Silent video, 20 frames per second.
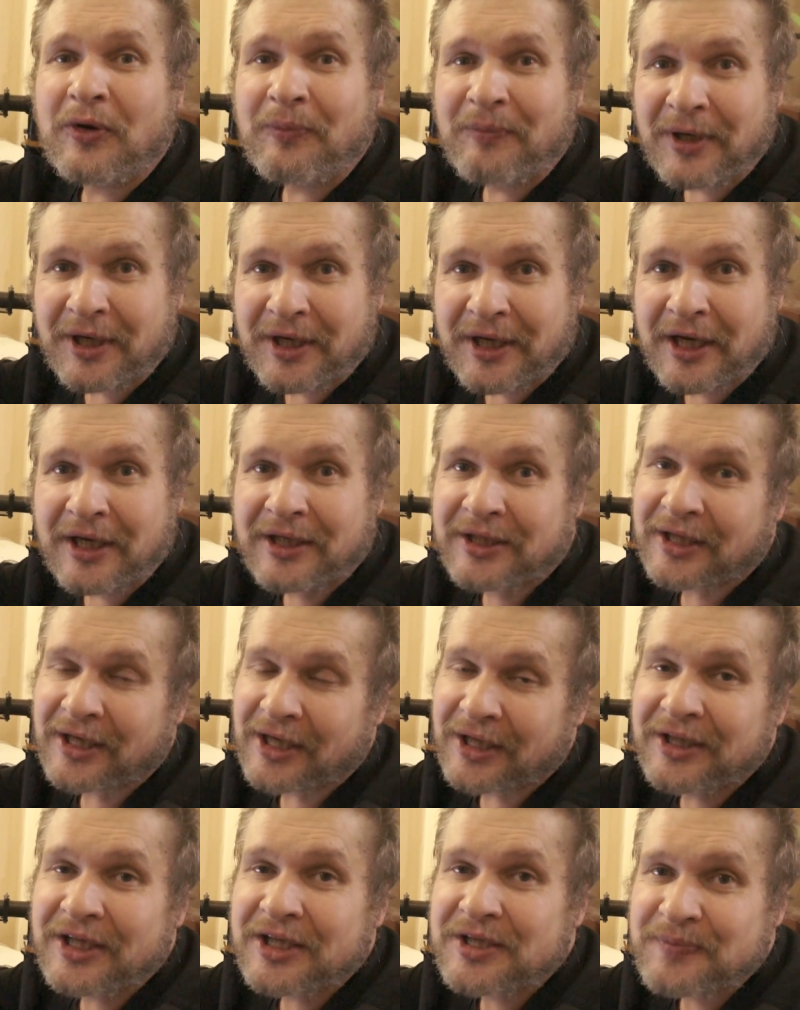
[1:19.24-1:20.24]
complicated
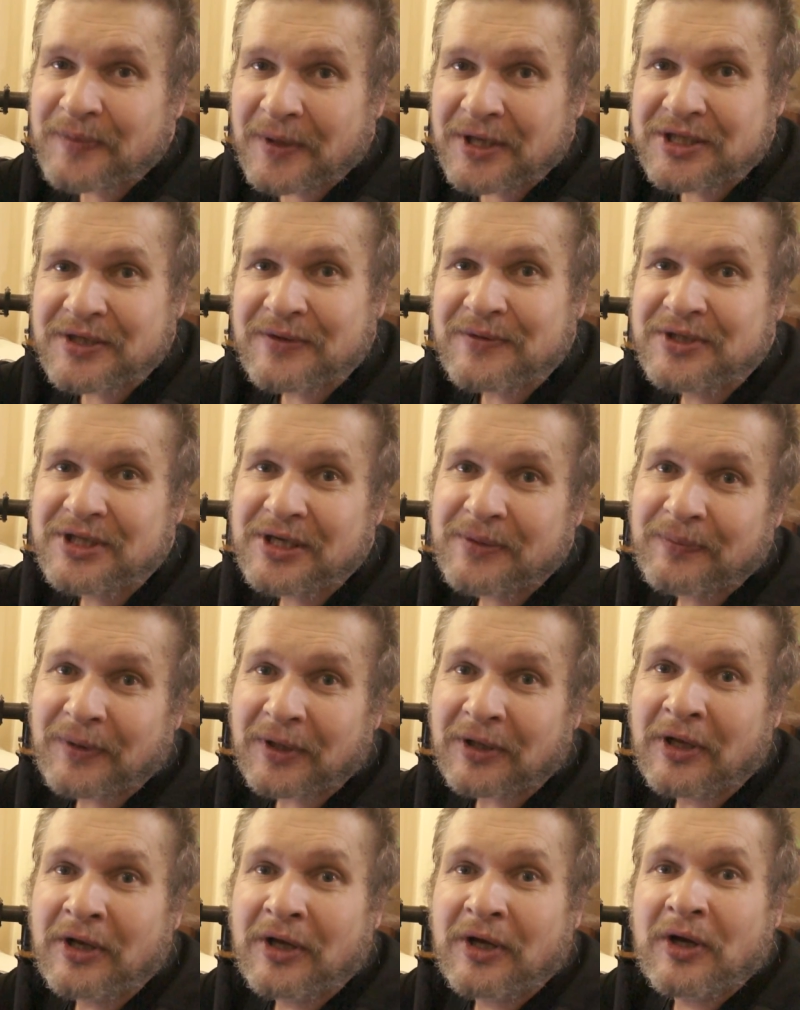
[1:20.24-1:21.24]
and expensive
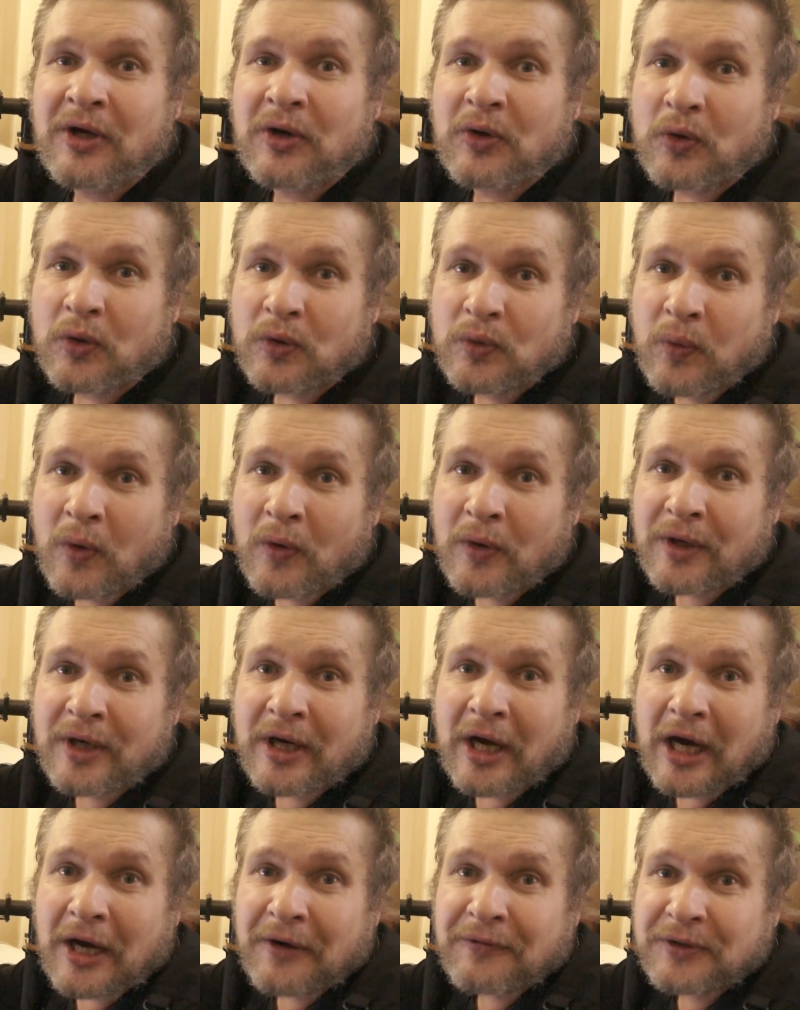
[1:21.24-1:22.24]
gimbal could
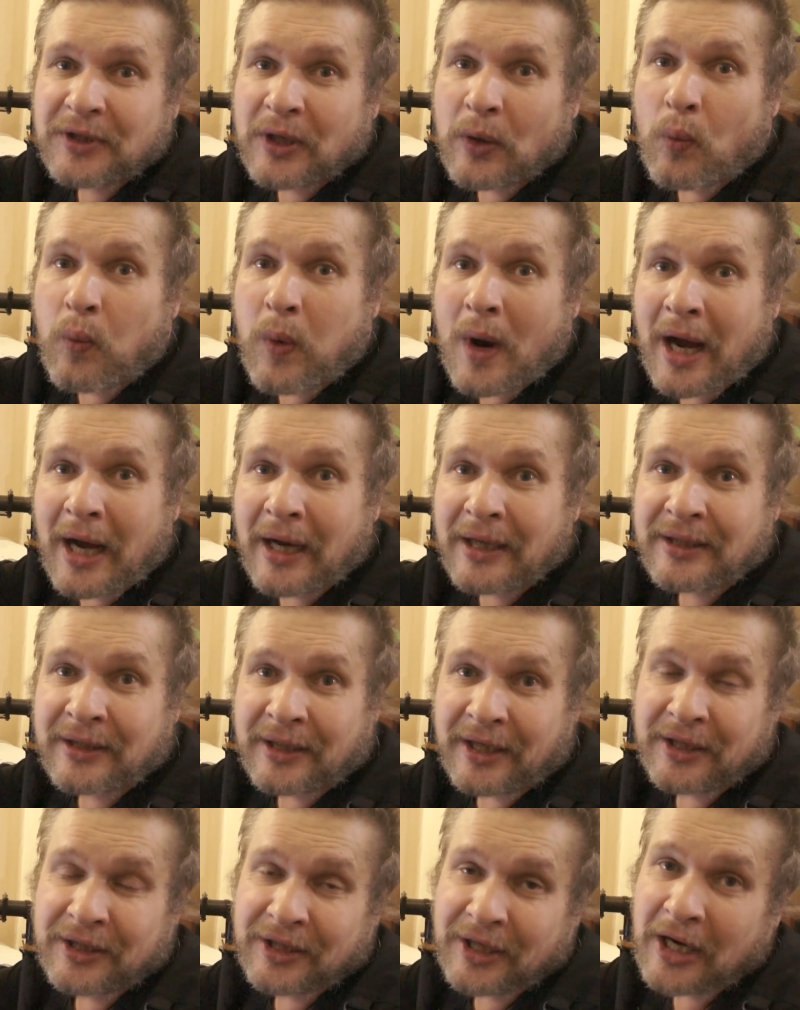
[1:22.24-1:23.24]
work after
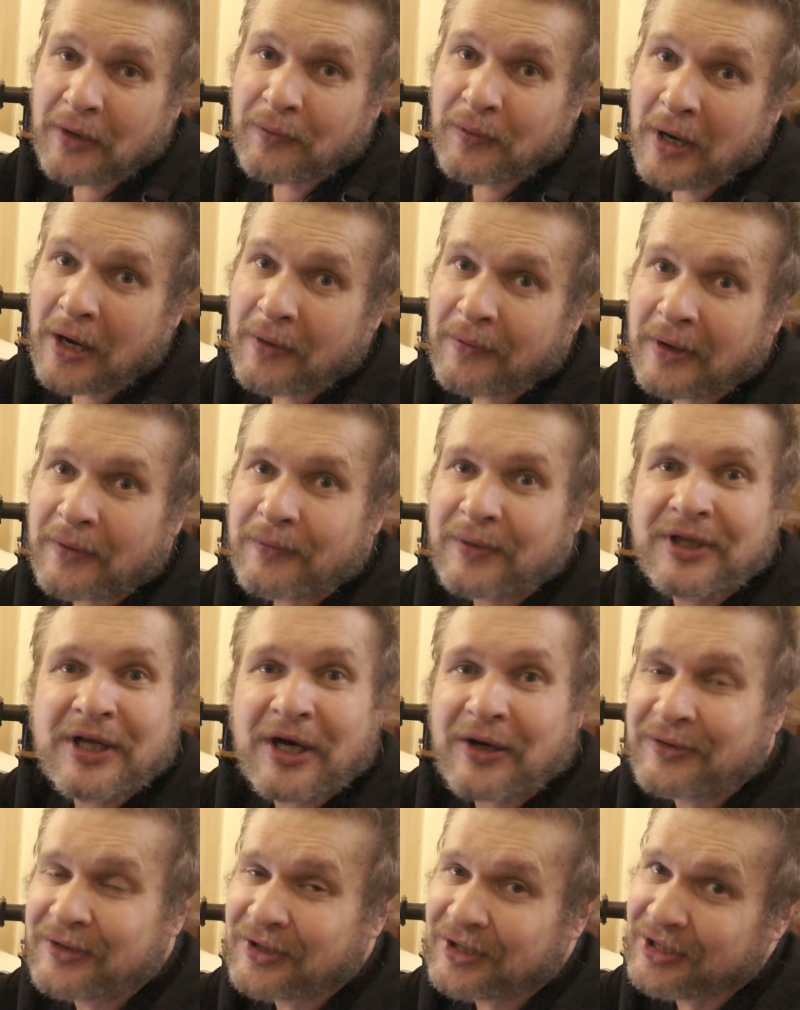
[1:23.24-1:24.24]
1.5 hours
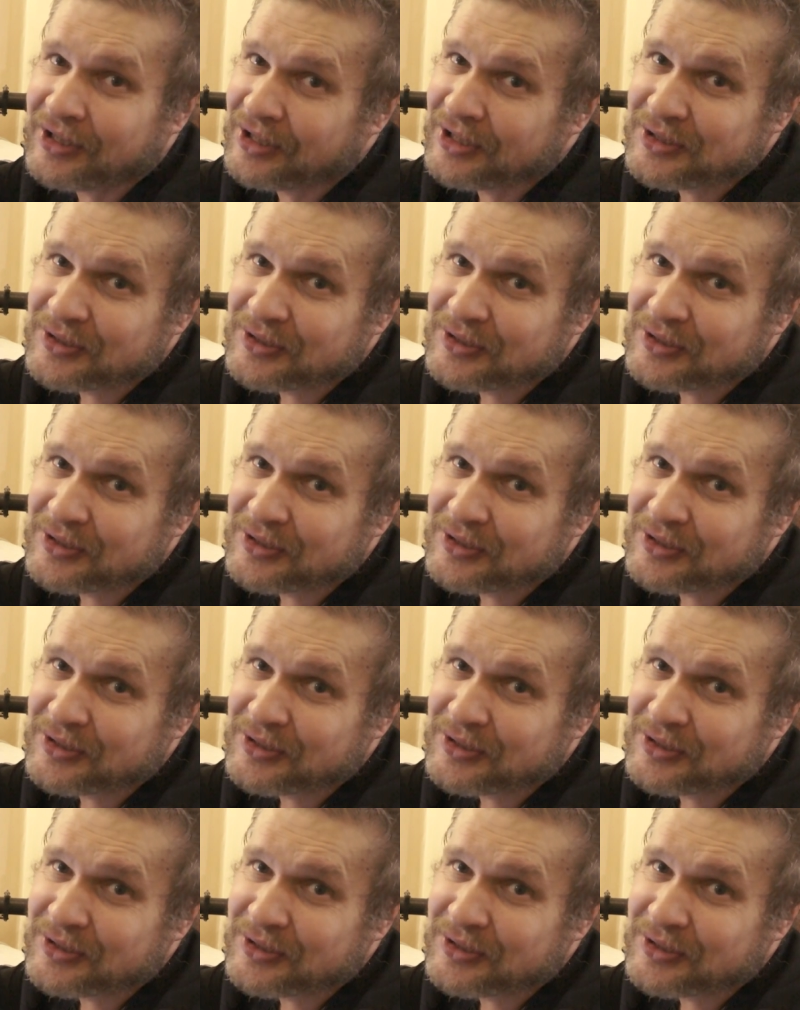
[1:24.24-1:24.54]
without any